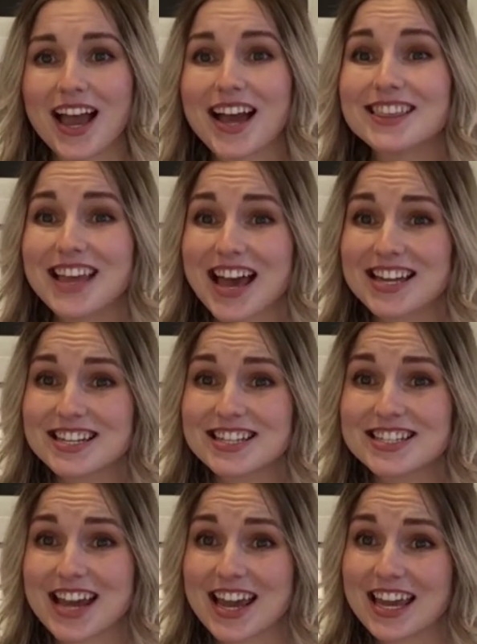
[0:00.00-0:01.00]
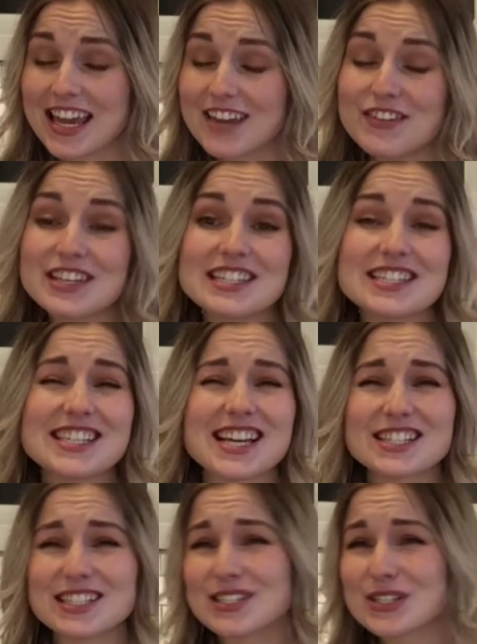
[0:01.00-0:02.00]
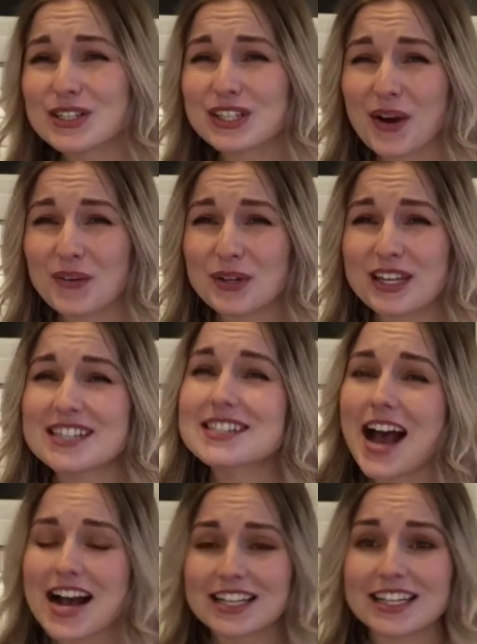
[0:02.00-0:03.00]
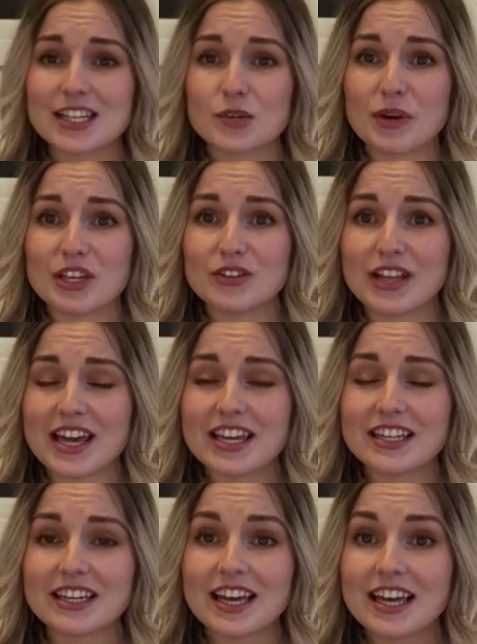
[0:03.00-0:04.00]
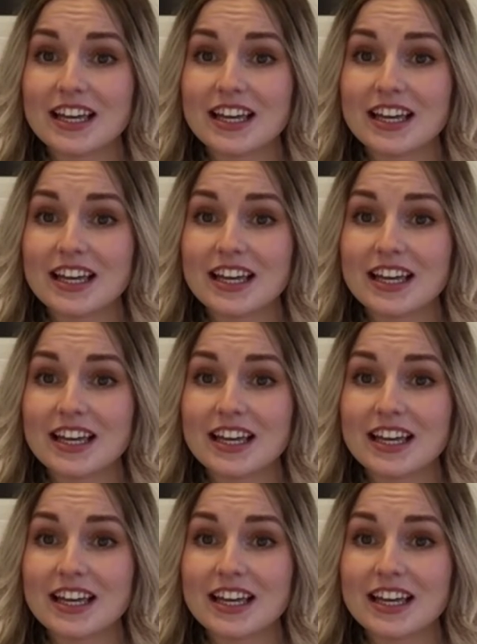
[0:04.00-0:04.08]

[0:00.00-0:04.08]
At the end of the day, if it doesn't turn out exactly the way you like,